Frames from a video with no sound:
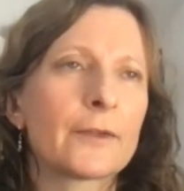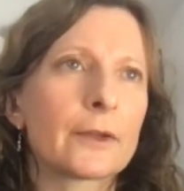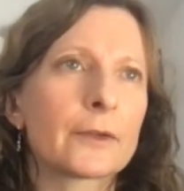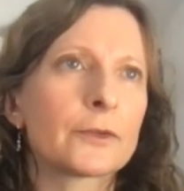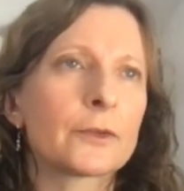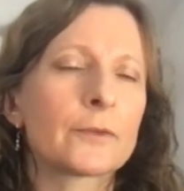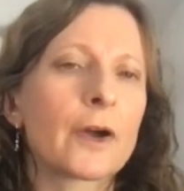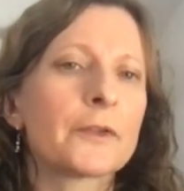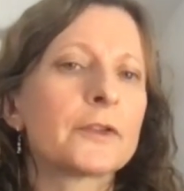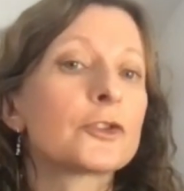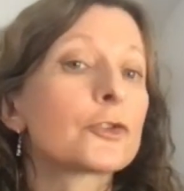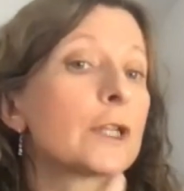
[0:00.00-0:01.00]
sort of
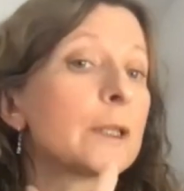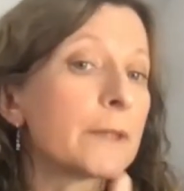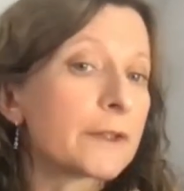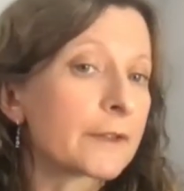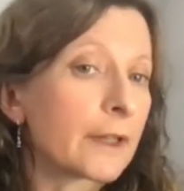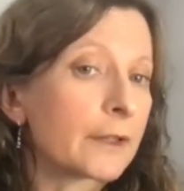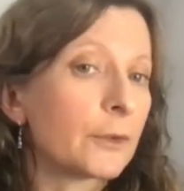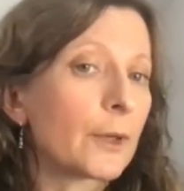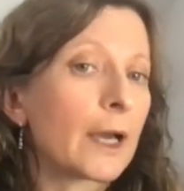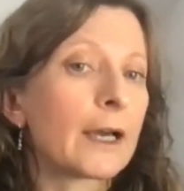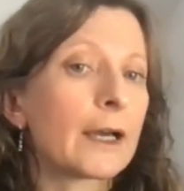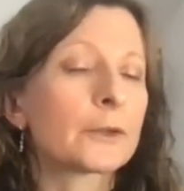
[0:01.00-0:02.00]
either treatments that you
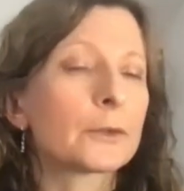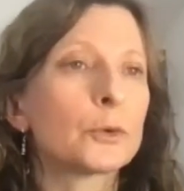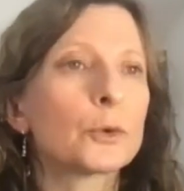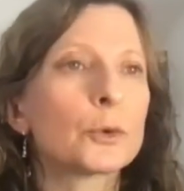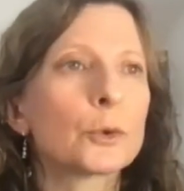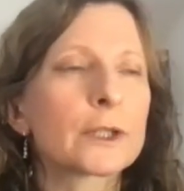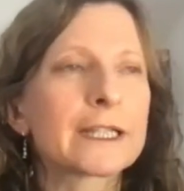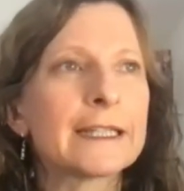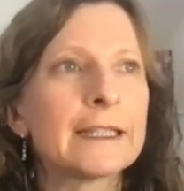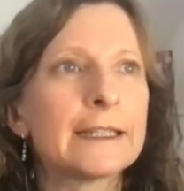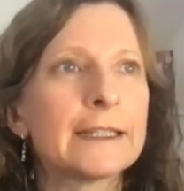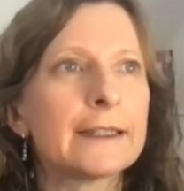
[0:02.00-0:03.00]
had or
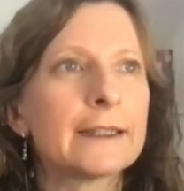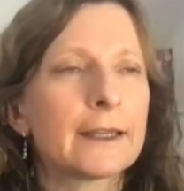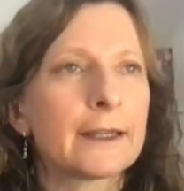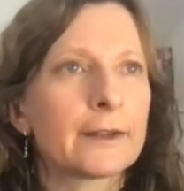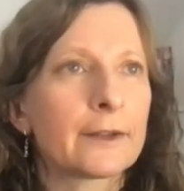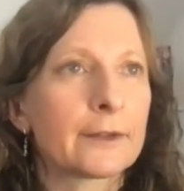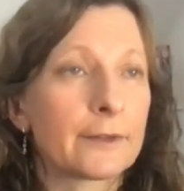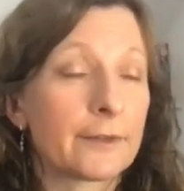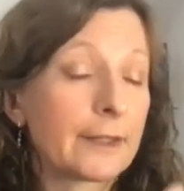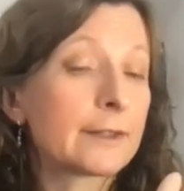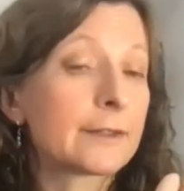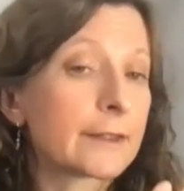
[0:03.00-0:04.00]
key
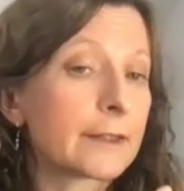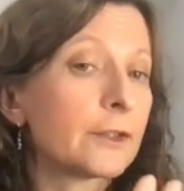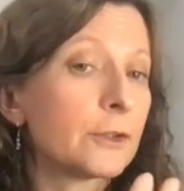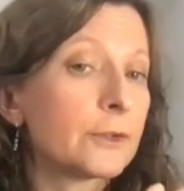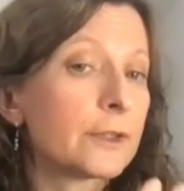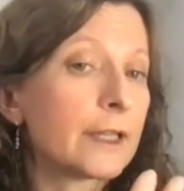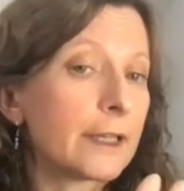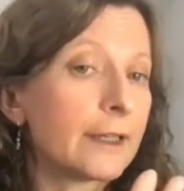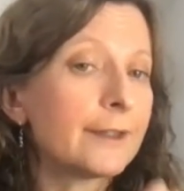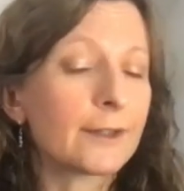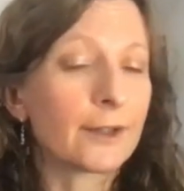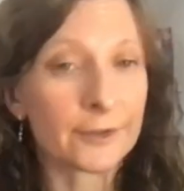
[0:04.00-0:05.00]
things that you
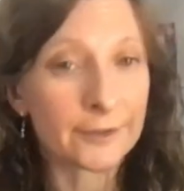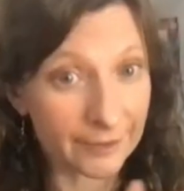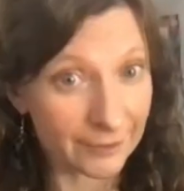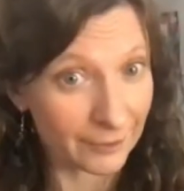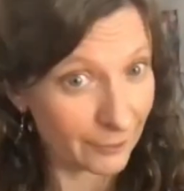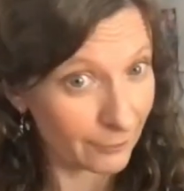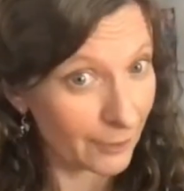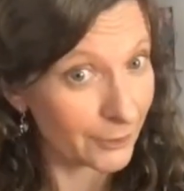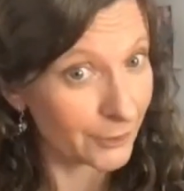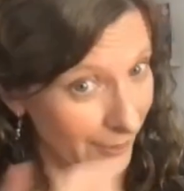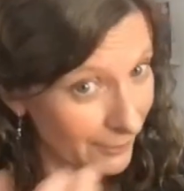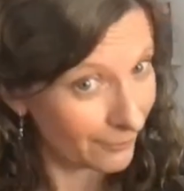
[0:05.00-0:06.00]
did, other than the
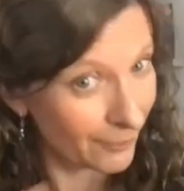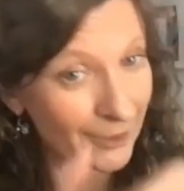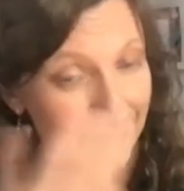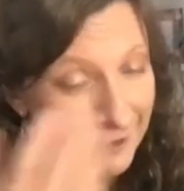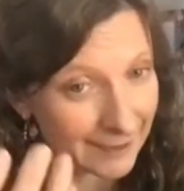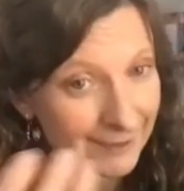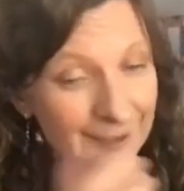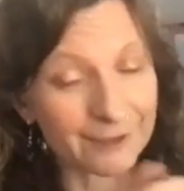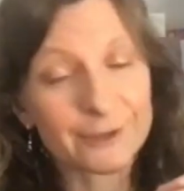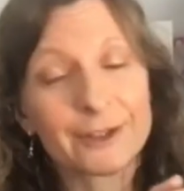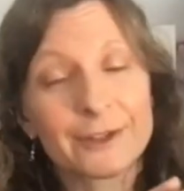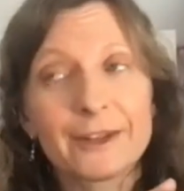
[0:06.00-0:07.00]
crochet and the writing,
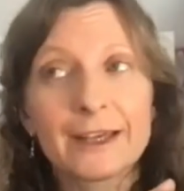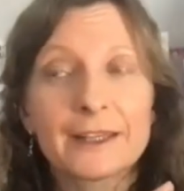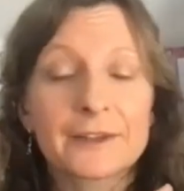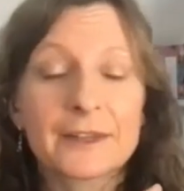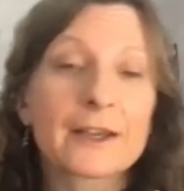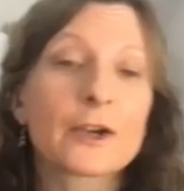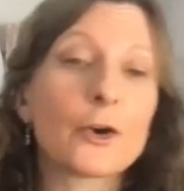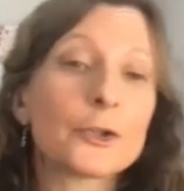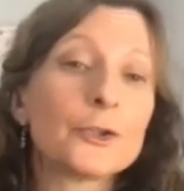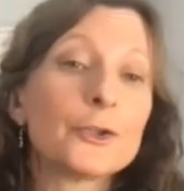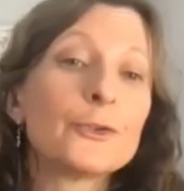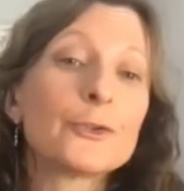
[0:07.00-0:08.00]
etc., that got
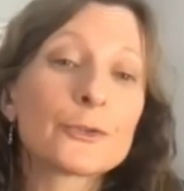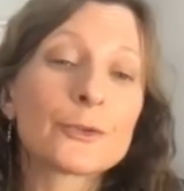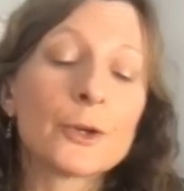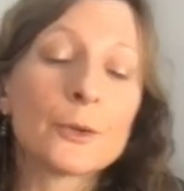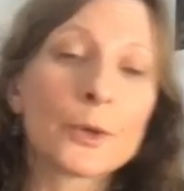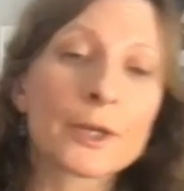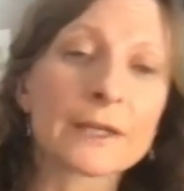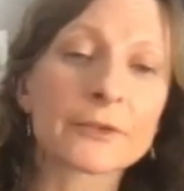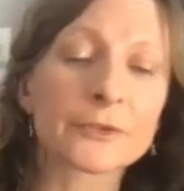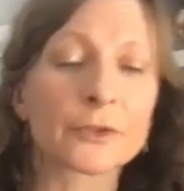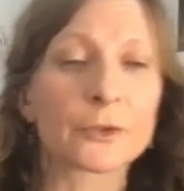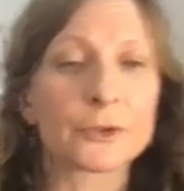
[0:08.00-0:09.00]
you through? What
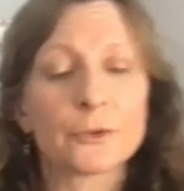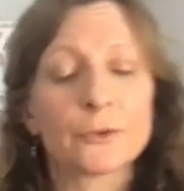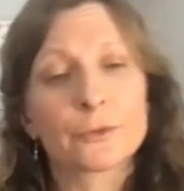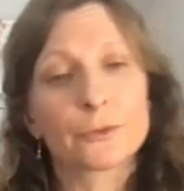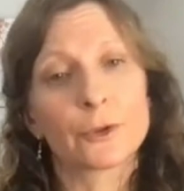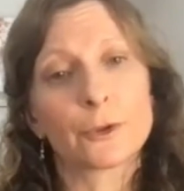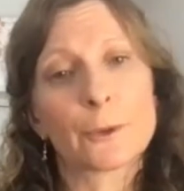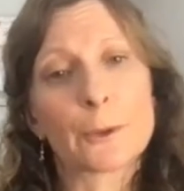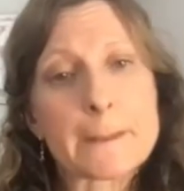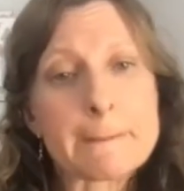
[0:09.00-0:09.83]
else got you through?